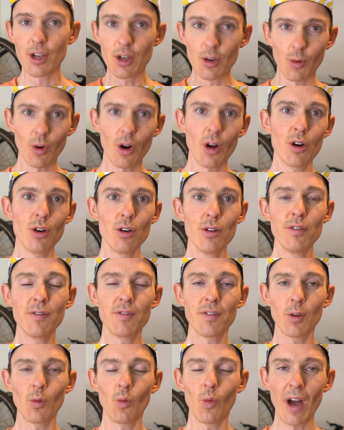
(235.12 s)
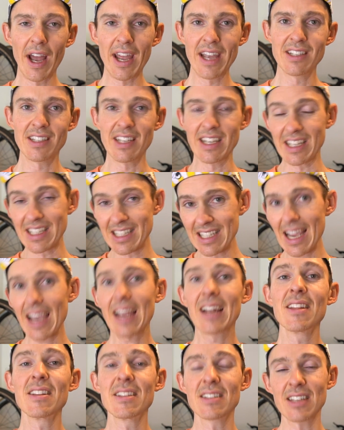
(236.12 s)
Grove weighs
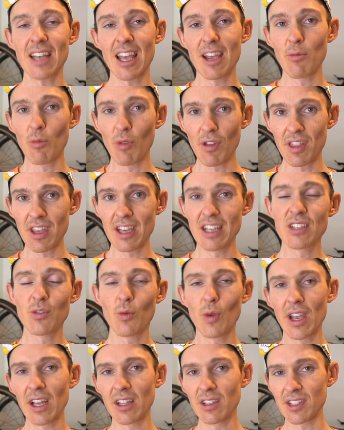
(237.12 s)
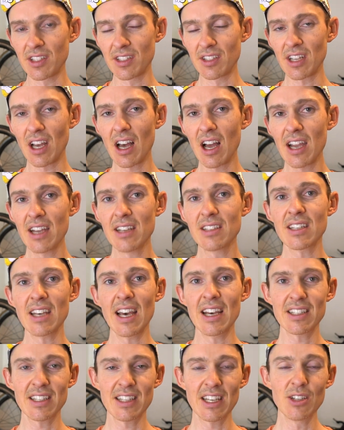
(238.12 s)
exactly the same with these wheels and tires
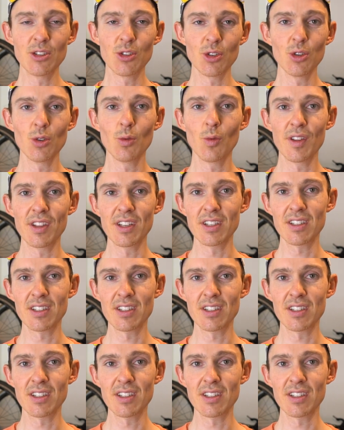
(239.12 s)
as they do with a